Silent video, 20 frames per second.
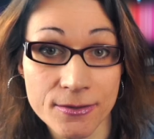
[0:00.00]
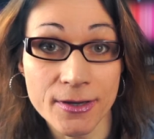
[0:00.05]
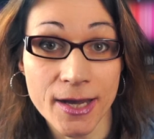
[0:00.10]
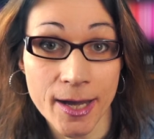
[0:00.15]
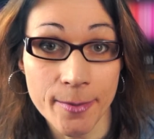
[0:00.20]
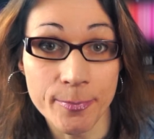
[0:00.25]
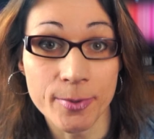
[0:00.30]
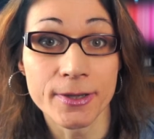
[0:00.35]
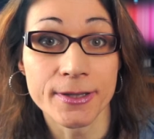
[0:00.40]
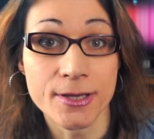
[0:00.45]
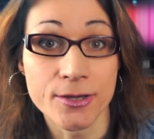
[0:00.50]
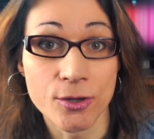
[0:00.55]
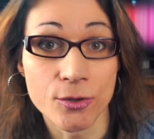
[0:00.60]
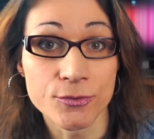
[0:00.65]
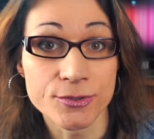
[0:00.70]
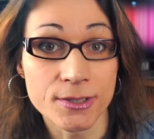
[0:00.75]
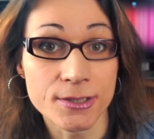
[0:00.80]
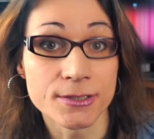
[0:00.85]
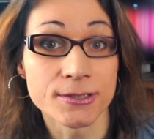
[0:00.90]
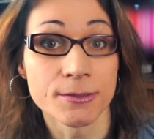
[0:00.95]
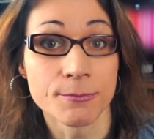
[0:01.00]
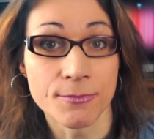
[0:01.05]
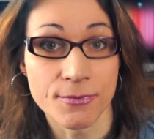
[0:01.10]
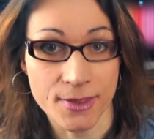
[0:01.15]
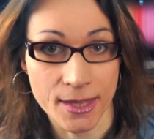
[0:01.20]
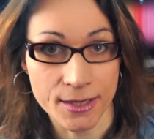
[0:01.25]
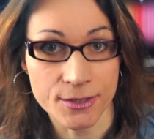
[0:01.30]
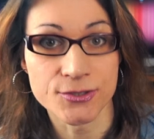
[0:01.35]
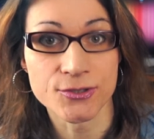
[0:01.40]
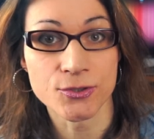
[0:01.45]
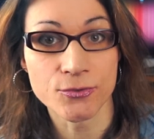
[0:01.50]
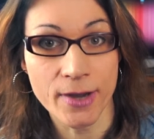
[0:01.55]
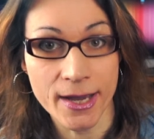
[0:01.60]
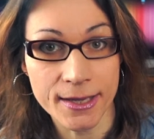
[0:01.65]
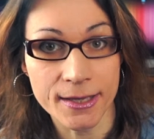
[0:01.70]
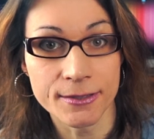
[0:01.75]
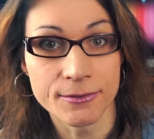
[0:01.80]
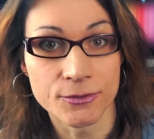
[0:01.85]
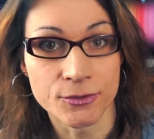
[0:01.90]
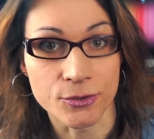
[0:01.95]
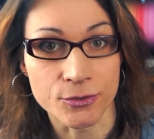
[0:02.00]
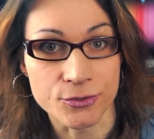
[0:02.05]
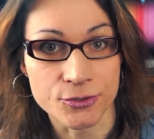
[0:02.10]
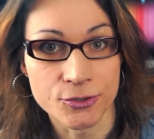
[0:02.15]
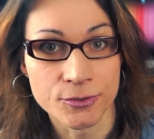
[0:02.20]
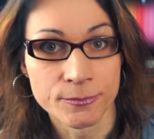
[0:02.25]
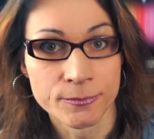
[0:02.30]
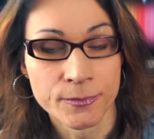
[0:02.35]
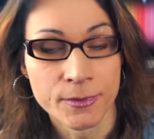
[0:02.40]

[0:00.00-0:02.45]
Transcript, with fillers: the Apple ecosystem thanks to Hackintosh.